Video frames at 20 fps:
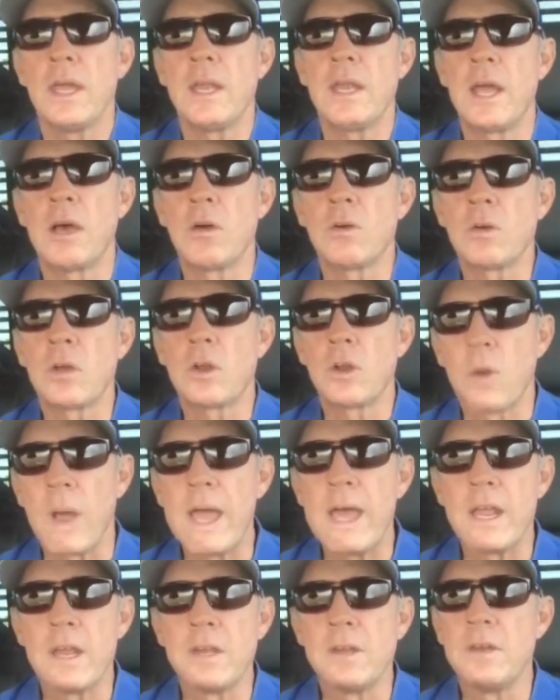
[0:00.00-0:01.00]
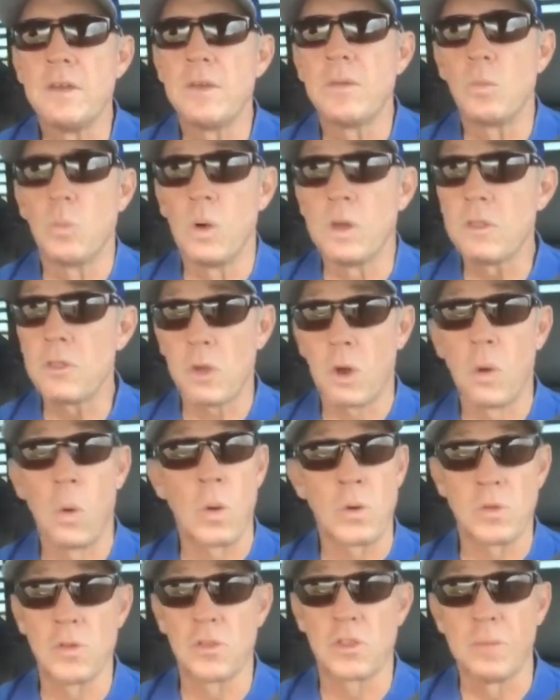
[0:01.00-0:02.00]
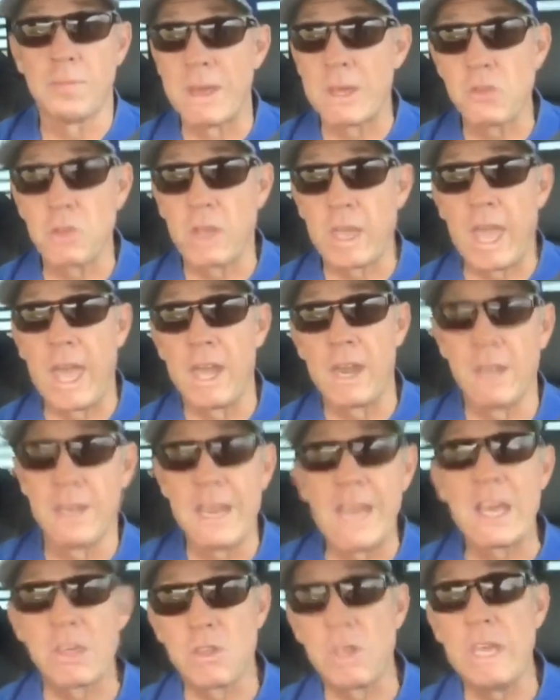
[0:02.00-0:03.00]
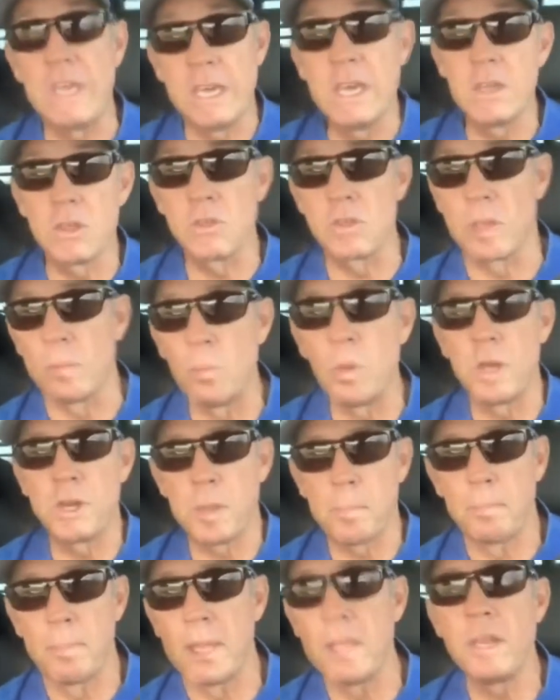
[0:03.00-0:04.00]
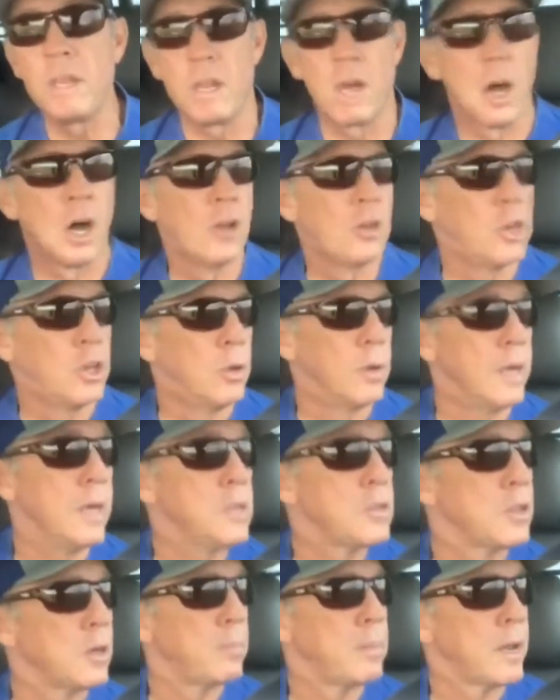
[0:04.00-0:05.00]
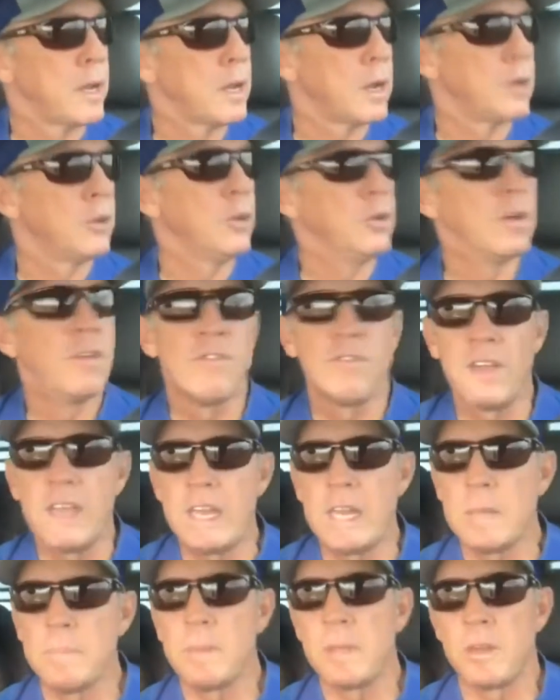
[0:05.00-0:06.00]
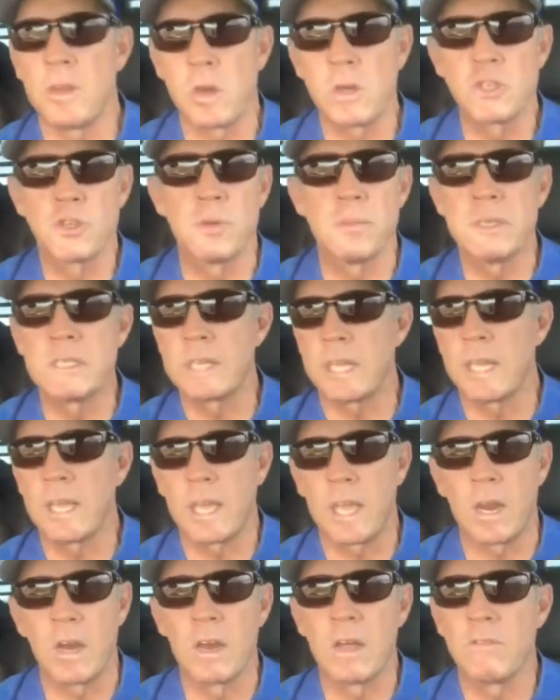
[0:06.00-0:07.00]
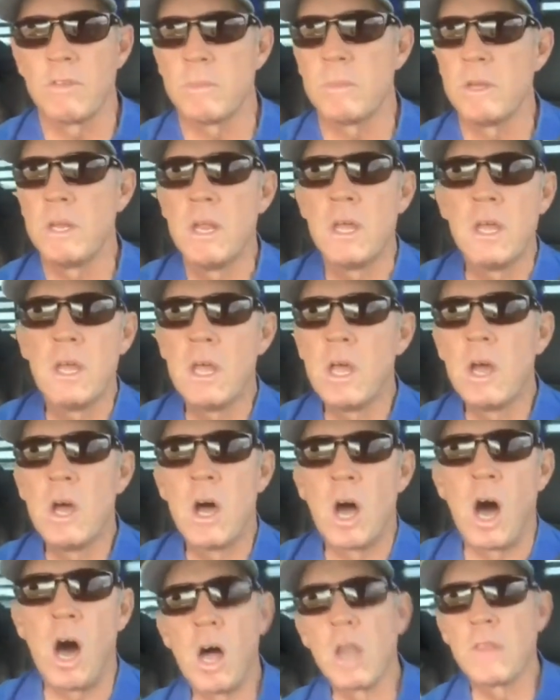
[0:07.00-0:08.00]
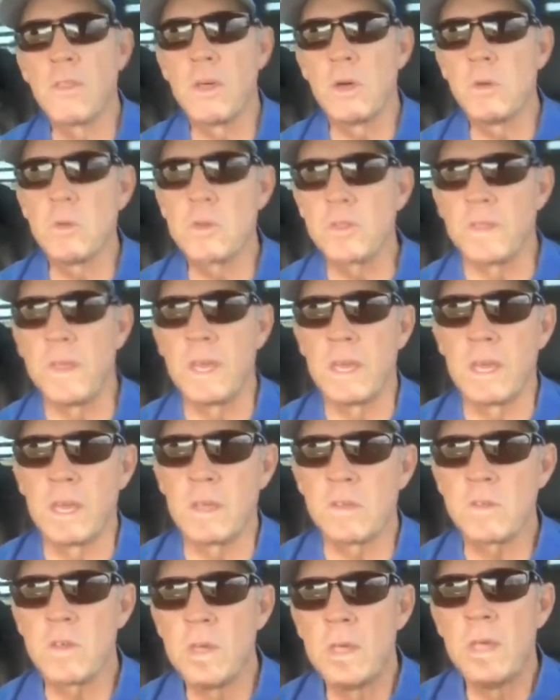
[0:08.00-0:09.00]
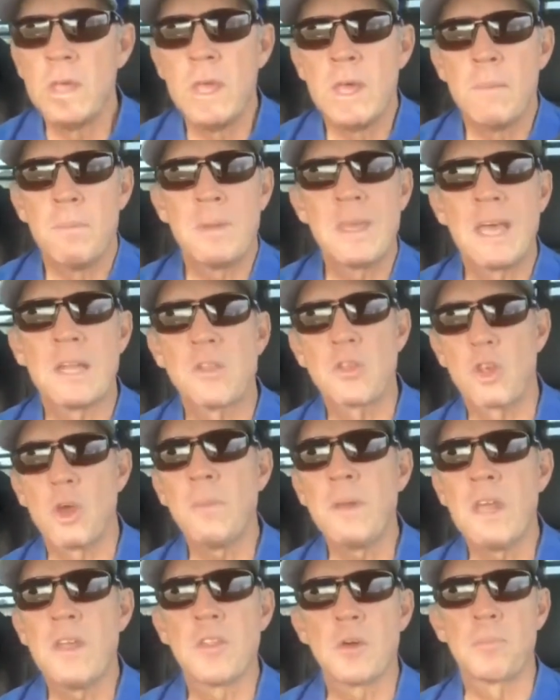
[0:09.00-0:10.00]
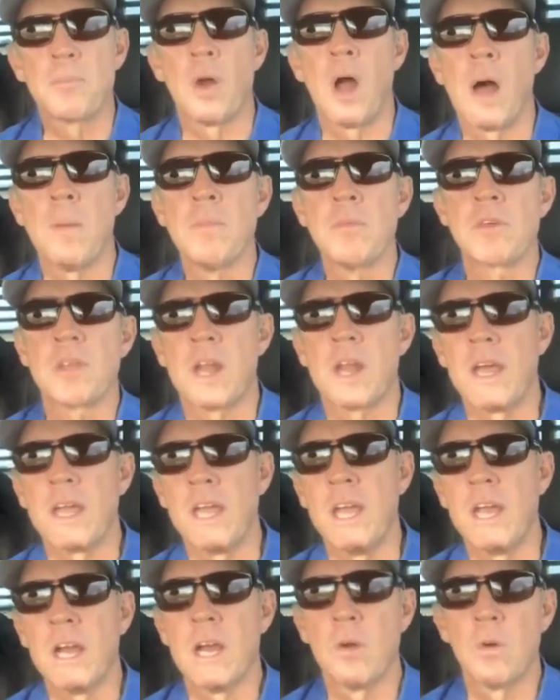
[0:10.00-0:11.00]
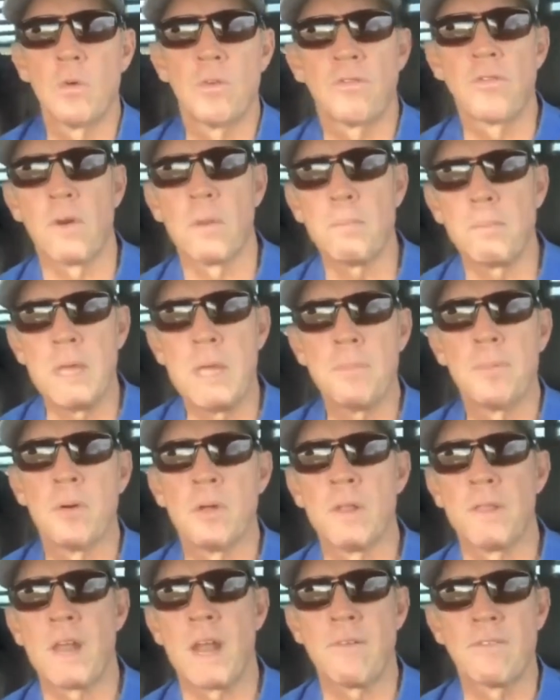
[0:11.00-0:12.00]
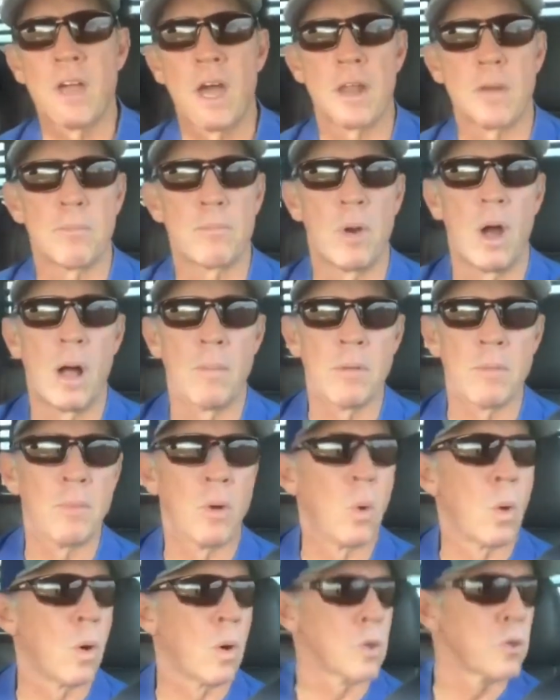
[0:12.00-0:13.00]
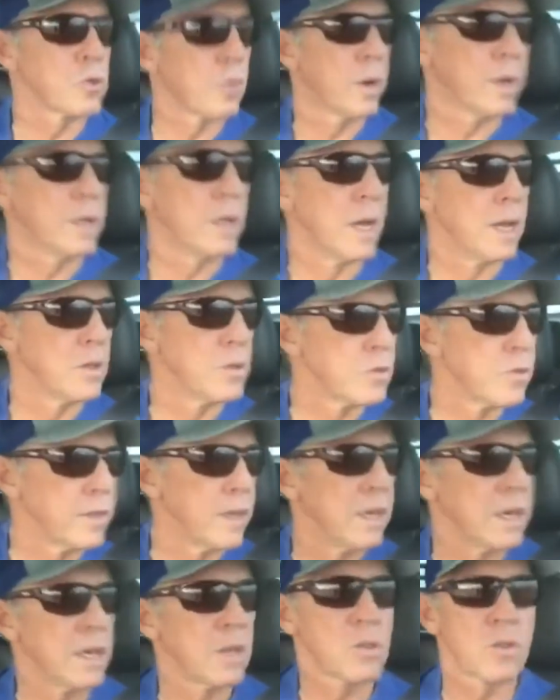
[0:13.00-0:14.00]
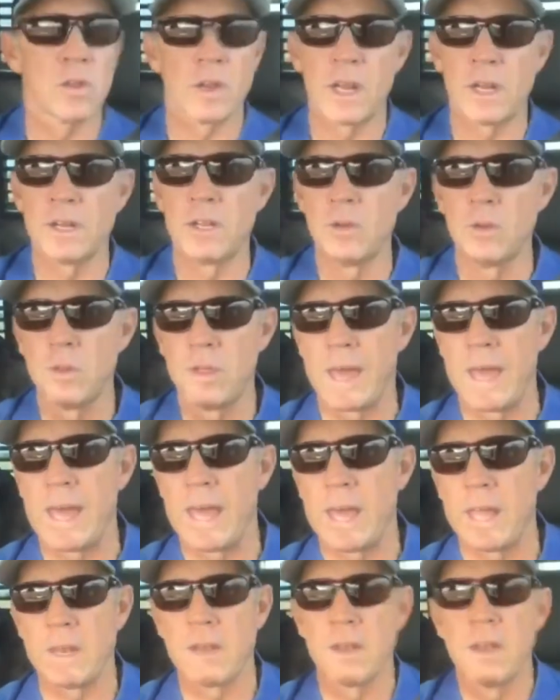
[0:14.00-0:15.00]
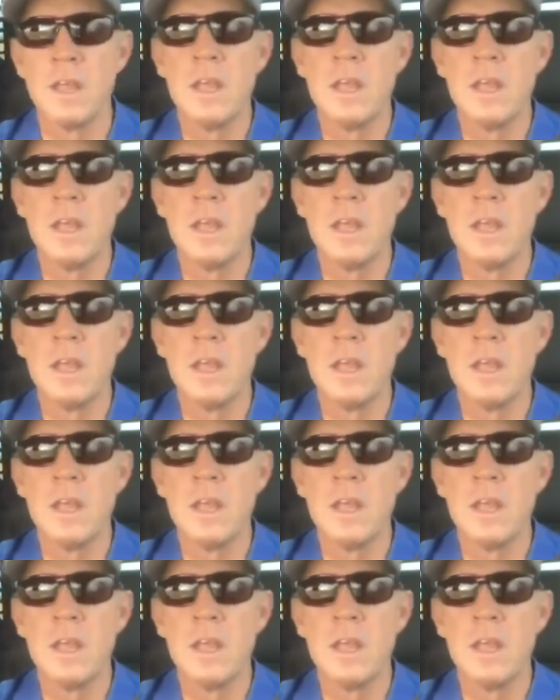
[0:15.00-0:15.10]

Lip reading: Now, granted, once our horse is domesticated, yes, he is somewhat dependent on you. He's dependent on you to feed him and nurture him and take care of him and all of those things. But yet, so many of the problems that I hear from people that I've got a problem horse, or he does this and I do that.